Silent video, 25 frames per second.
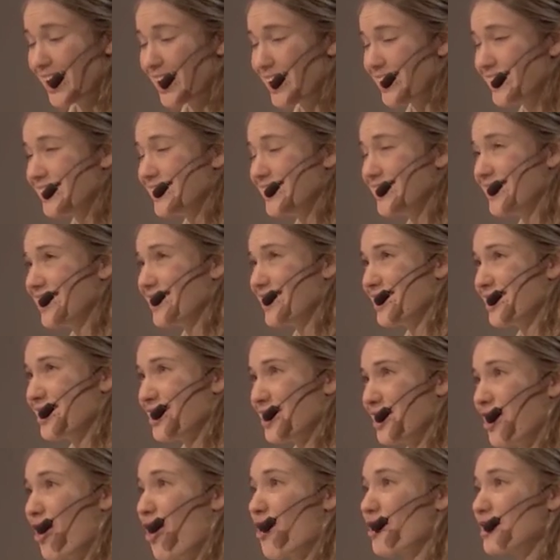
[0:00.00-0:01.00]
And
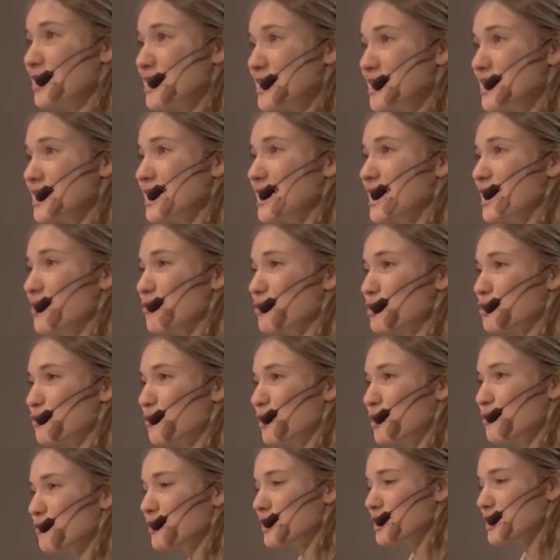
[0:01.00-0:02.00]
honestly, it was
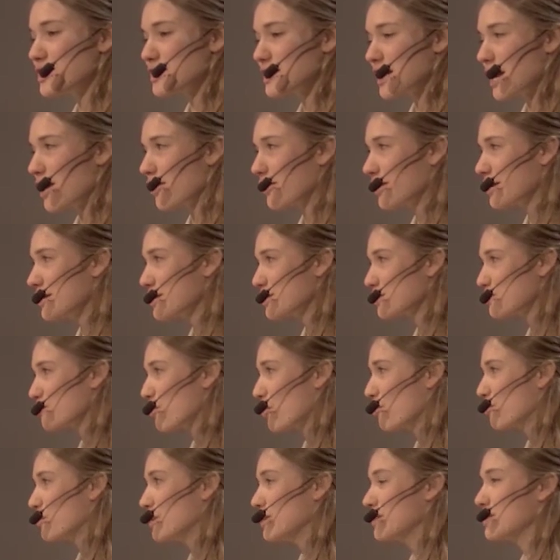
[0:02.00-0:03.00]
one of the scariest
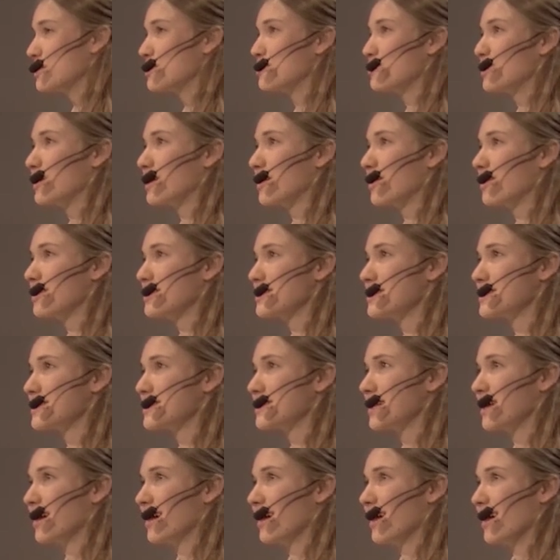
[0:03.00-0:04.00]
moments,
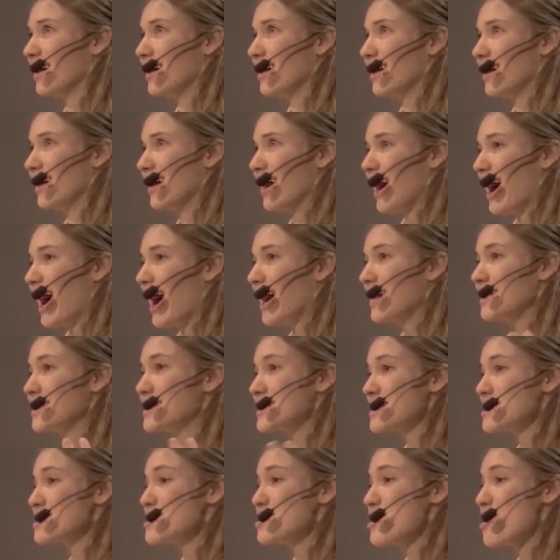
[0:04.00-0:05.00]
because I
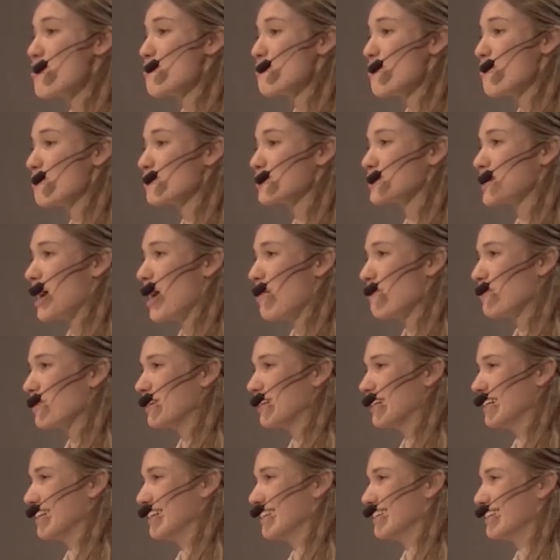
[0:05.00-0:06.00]
didn't know what was
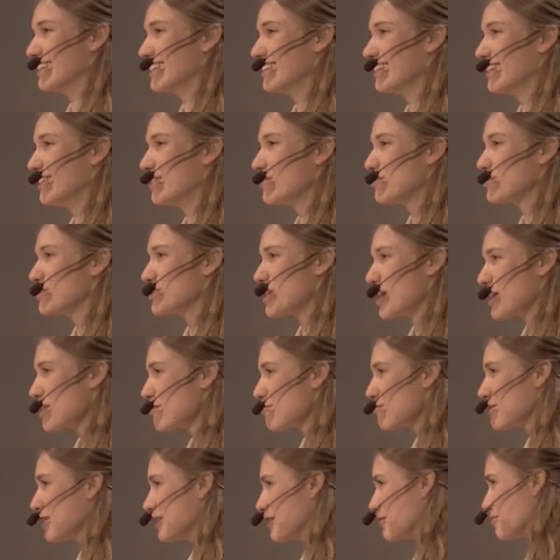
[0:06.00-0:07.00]
happening. You know,
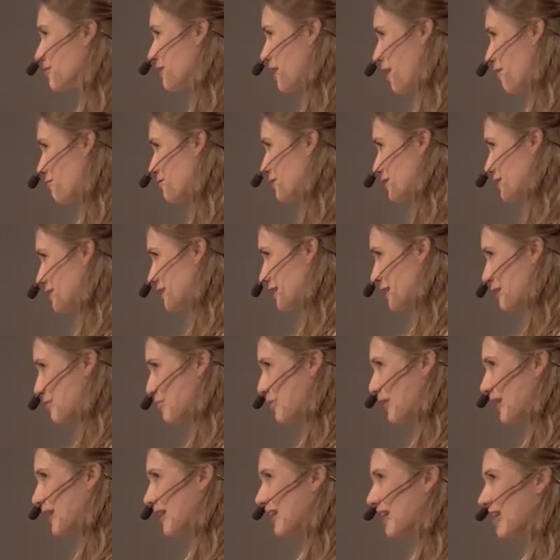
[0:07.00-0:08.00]
generally when I was
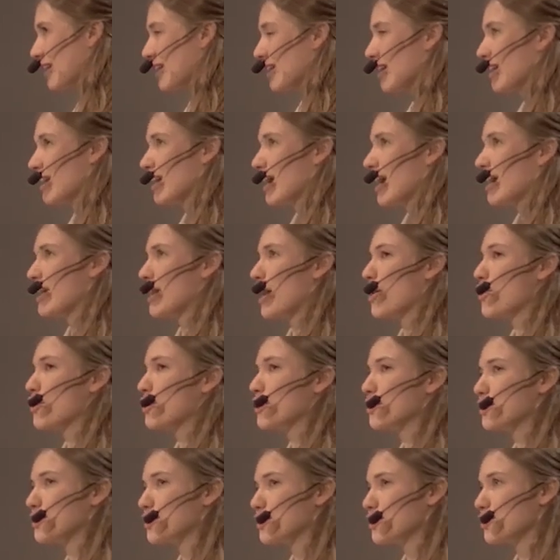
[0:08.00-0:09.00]
sleeping and I
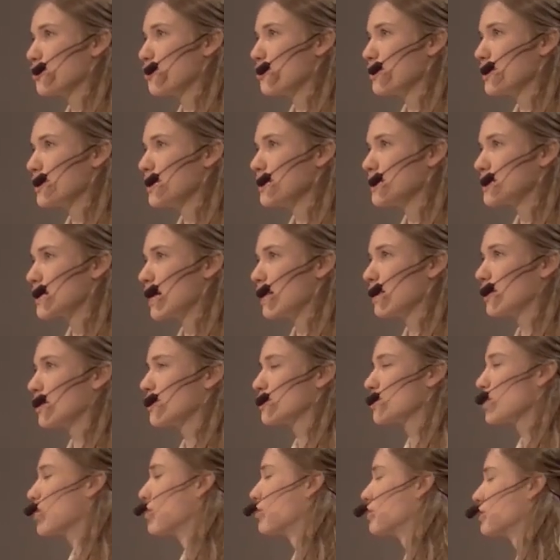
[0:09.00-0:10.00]
heard the noise, I
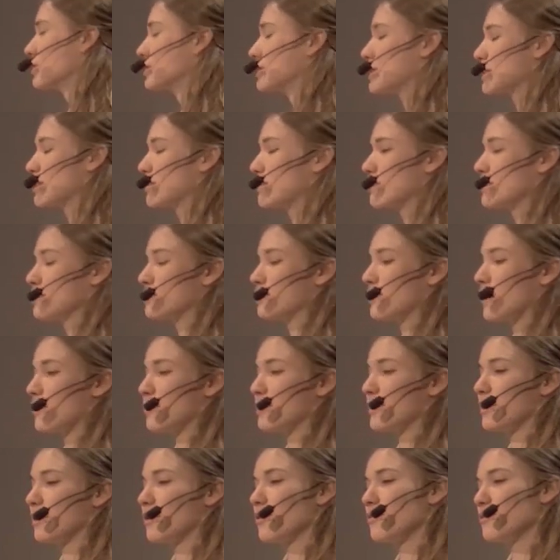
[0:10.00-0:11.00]
thought, oh, this sail is
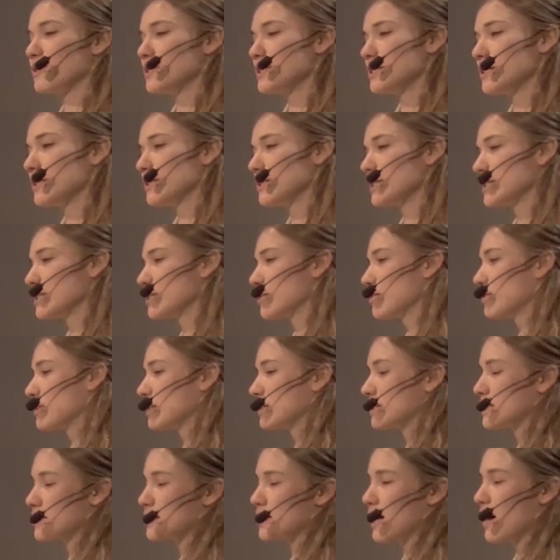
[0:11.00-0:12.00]
flapping, oh, we did this, or
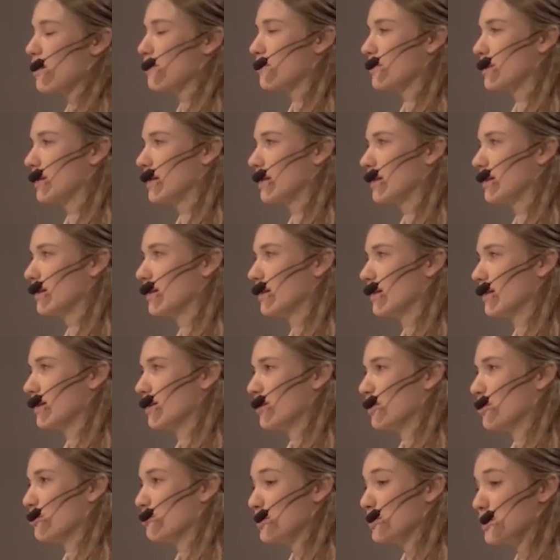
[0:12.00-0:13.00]
this is happening.
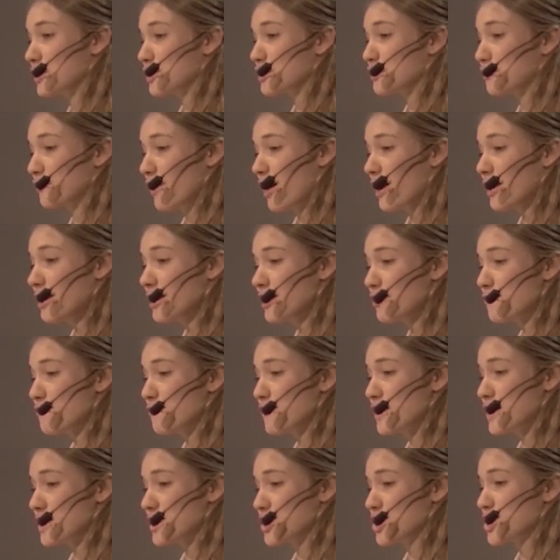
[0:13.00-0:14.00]
But this flying
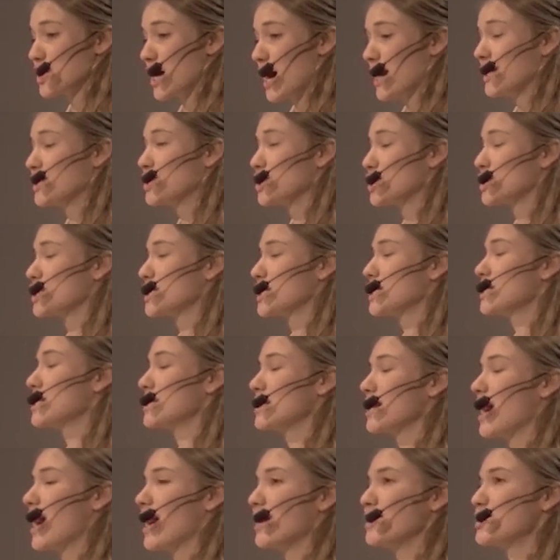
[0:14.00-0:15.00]
fish, I just
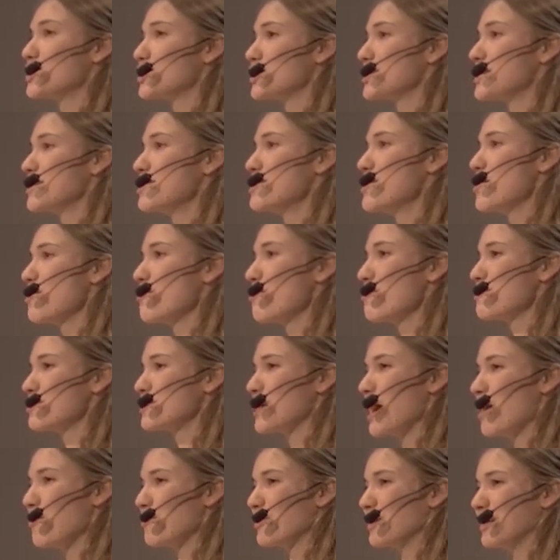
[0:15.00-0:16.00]
didn't know what was
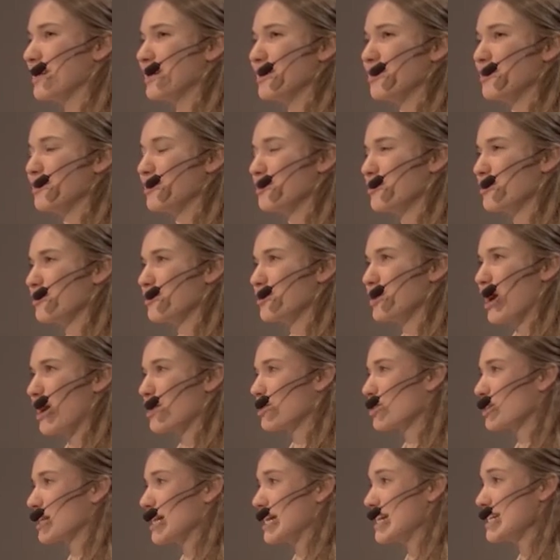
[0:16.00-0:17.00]
happening.
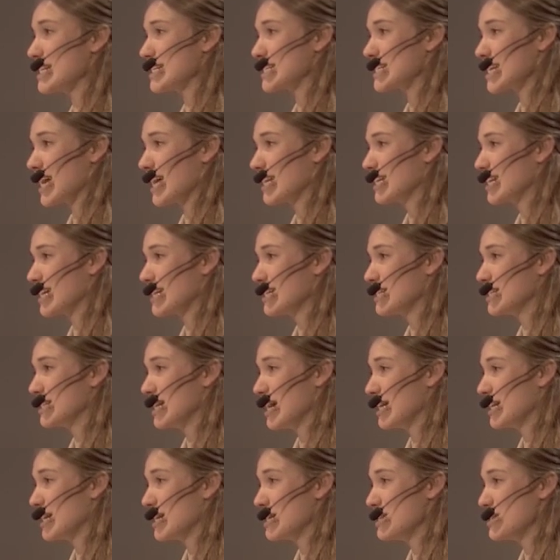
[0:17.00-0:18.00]
I got hit, and
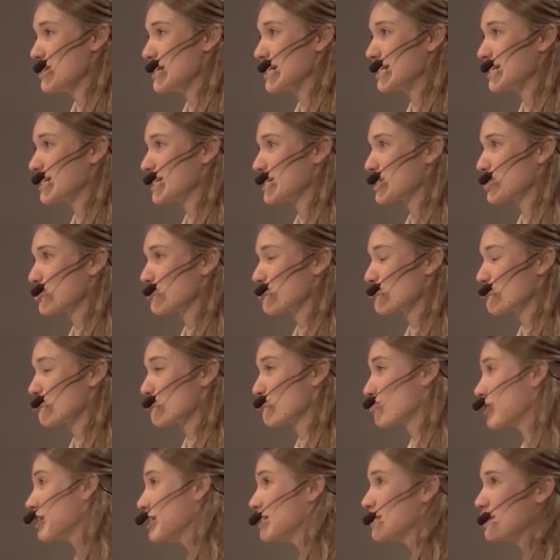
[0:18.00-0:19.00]
then you hear this
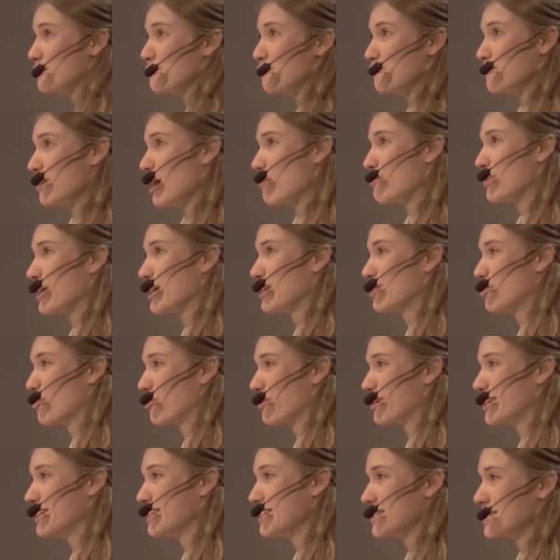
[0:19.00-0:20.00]
crazy flapping
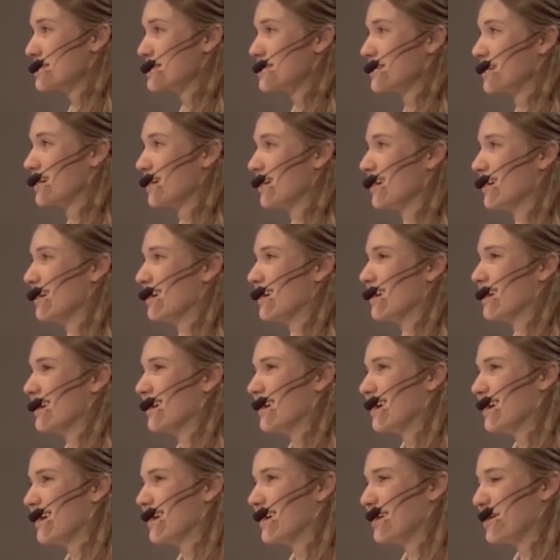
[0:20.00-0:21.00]
noise.
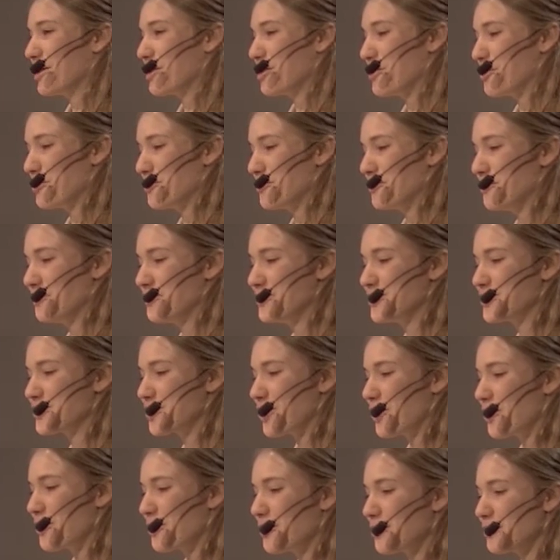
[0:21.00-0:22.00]

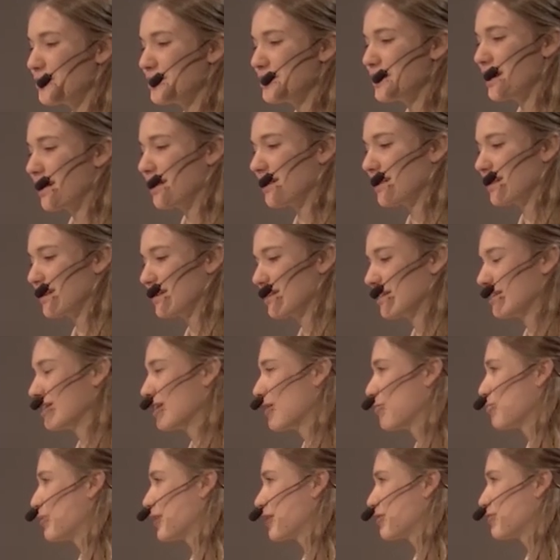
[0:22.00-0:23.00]
Then
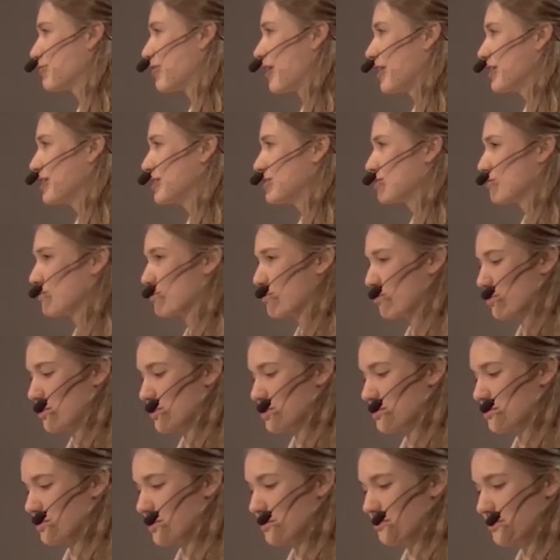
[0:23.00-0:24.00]
a big fight, of
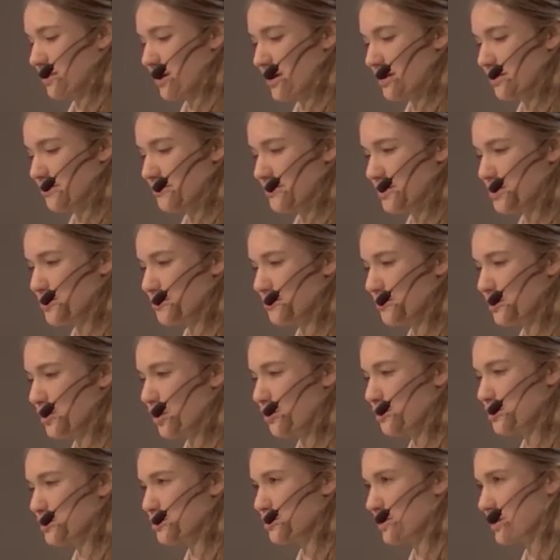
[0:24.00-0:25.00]
course, with the flying fish
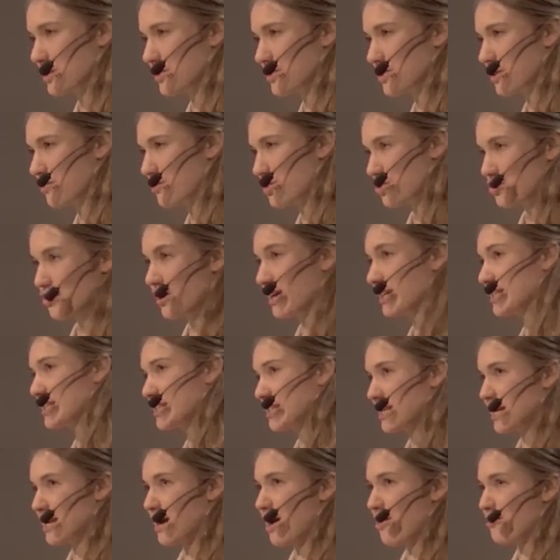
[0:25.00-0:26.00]
followed, because I was trying
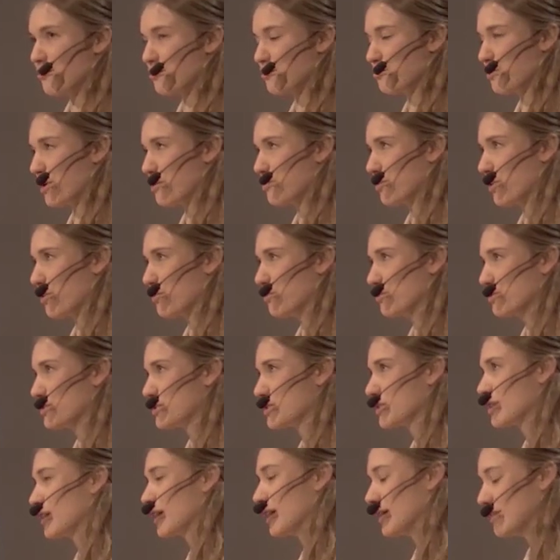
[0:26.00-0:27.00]
to get out of my
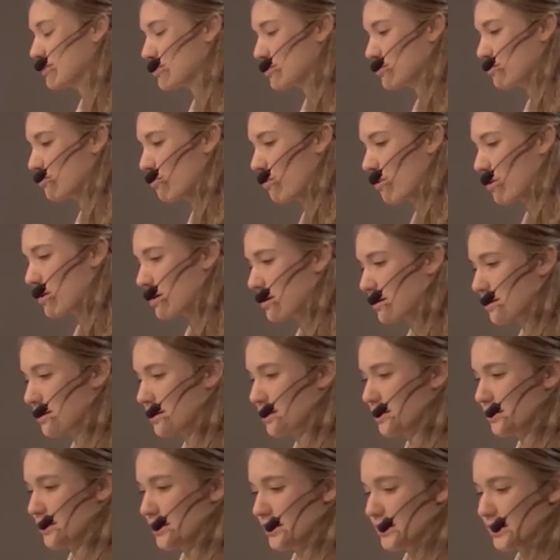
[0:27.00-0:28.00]
boat into water.
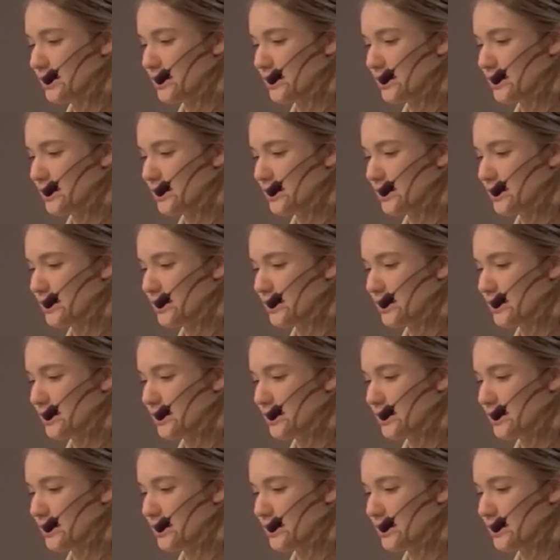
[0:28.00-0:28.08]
